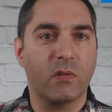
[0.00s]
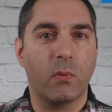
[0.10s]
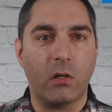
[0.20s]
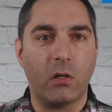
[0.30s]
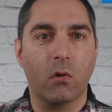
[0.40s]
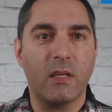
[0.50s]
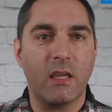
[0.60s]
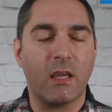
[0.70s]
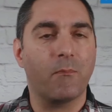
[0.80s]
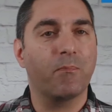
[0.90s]
between your
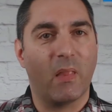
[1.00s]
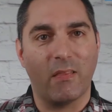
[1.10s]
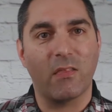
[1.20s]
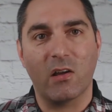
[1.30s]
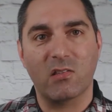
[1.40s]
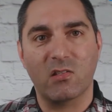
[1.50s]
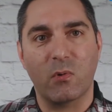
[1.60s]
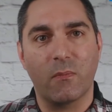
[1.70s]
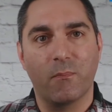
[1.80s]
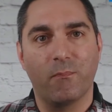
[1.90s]
team and the
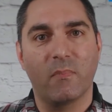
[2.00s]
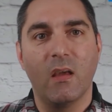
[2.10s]
customer.